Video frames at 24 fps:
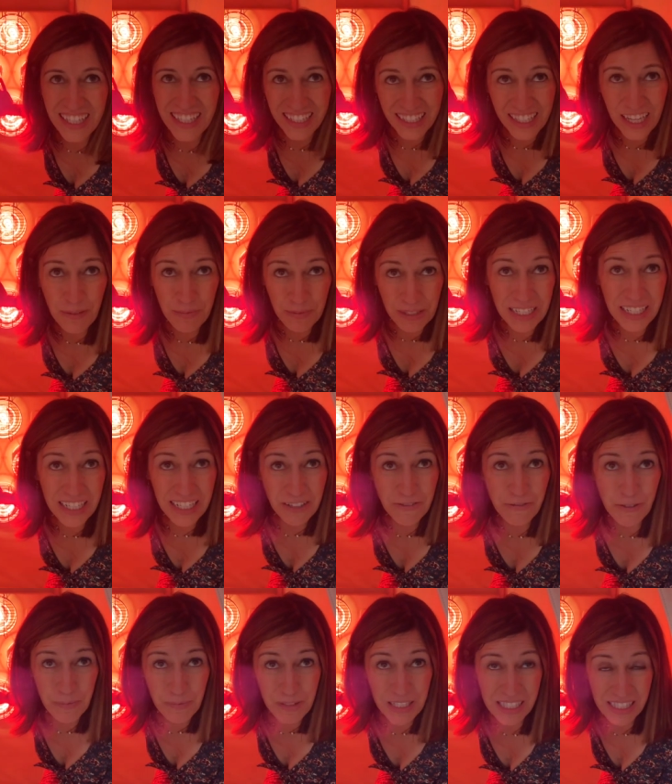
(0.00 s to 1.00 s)
heat
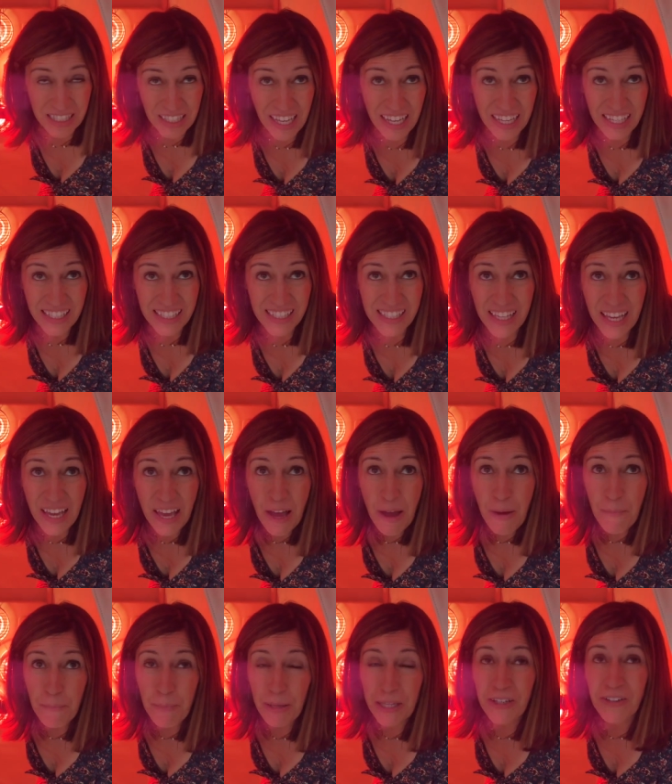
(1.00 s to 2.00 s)
emanating from these lights,
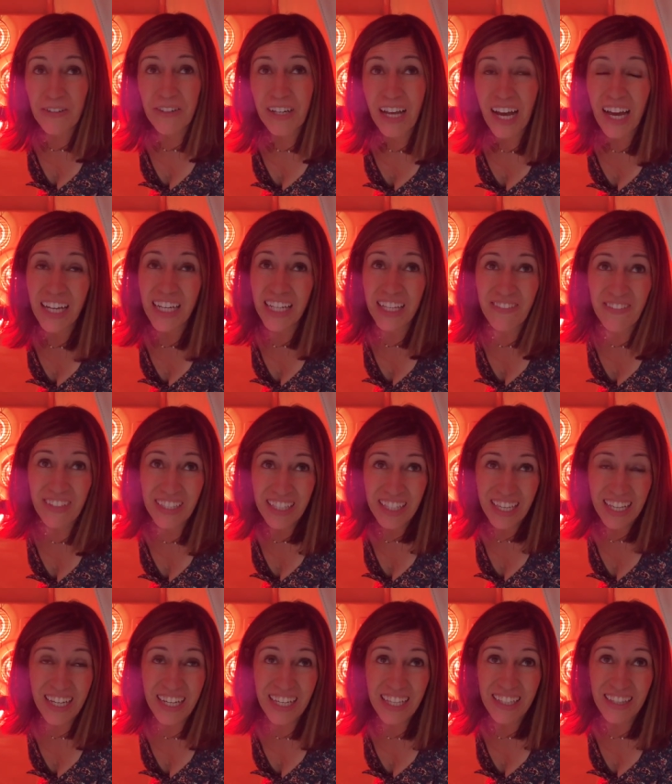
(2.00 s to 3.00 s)
but you're not even
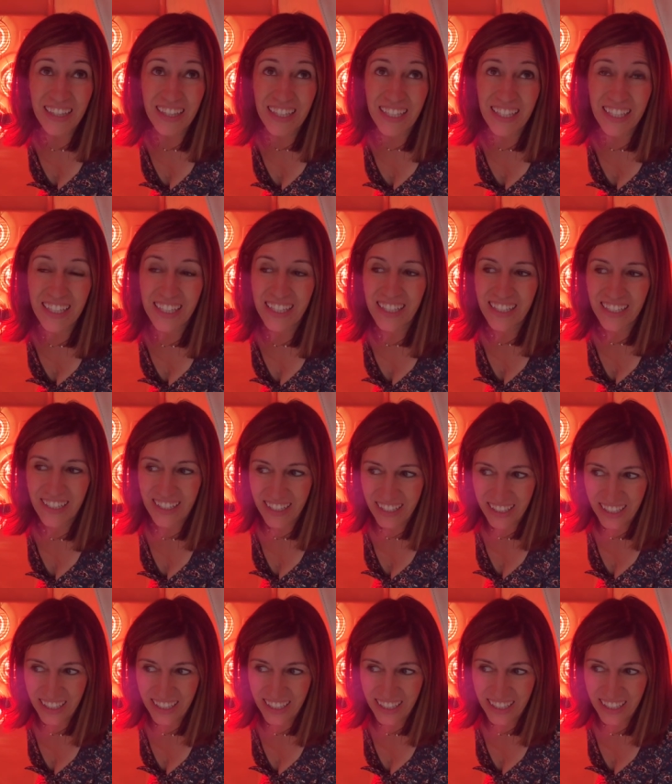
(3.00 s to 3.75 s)
getting the